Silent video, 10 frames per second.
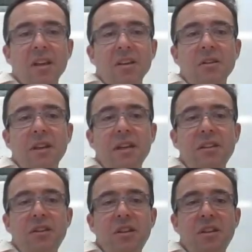So
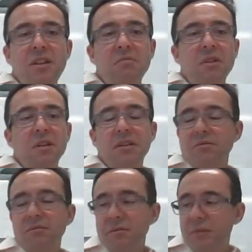ESG
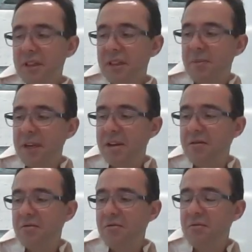has
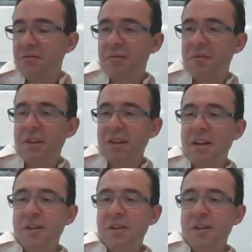been, I